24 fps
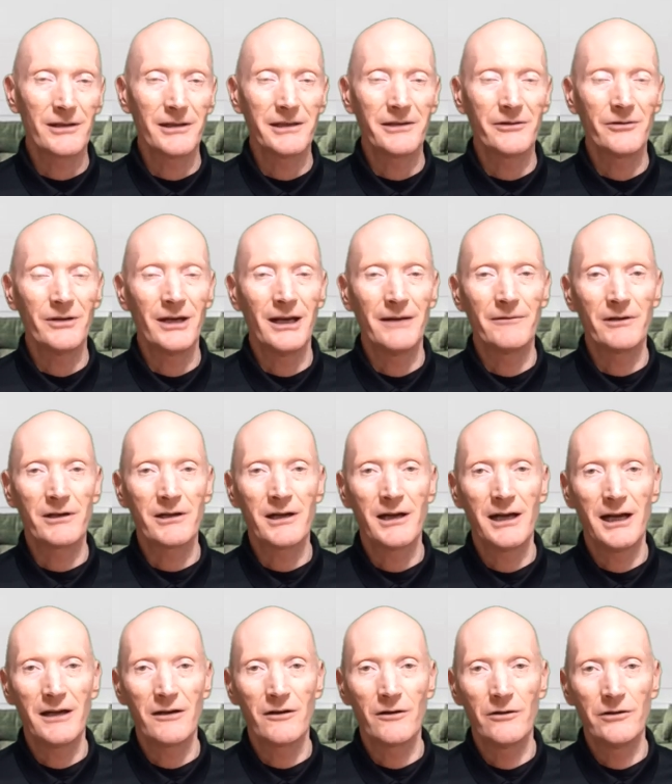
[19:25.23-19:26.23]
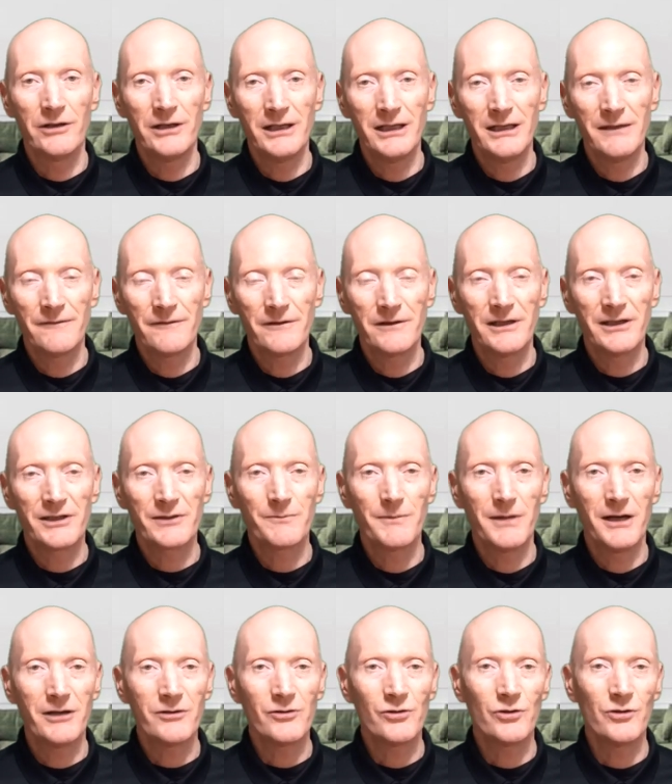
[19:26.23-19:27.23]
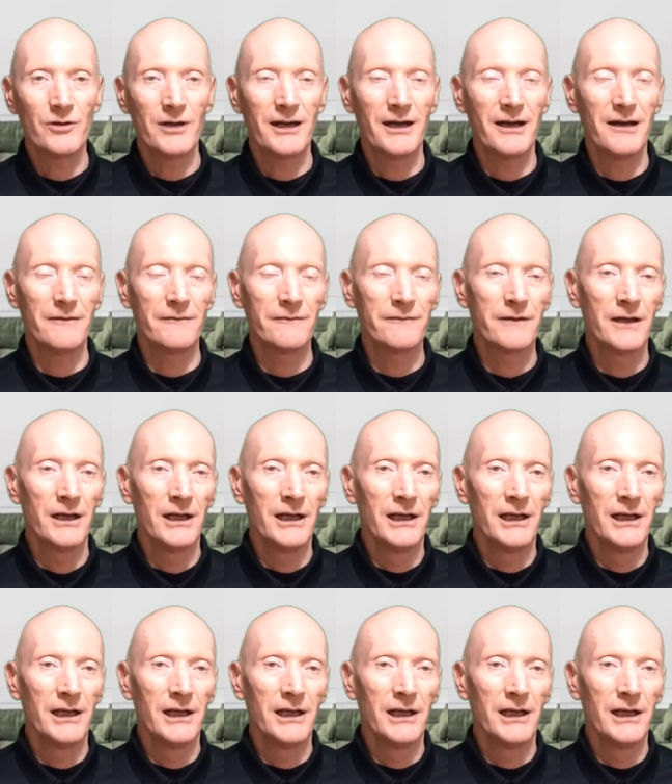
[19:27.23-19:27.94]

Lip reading: Like, you have a car loan here for this much, you have